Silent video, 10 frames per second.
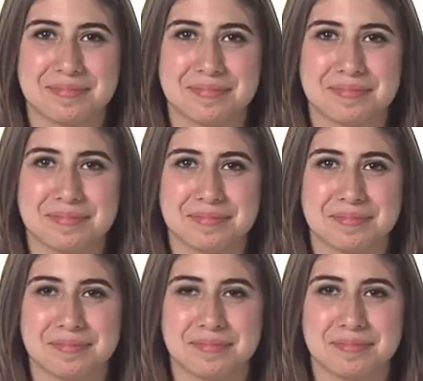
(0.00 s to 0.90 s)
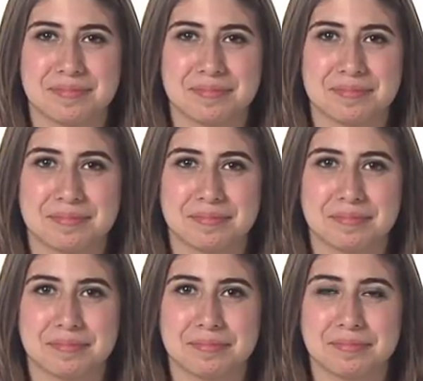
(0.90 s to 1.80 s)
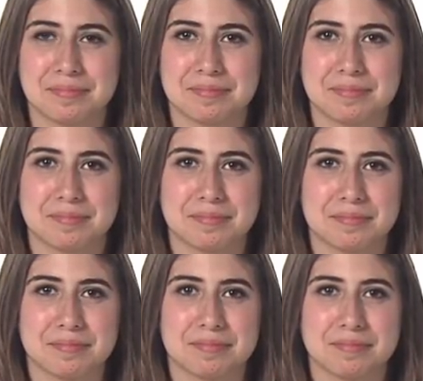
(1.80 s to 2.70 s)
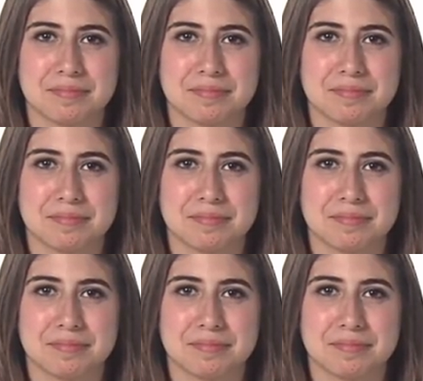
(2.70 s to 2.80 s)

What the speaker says: (not speaking)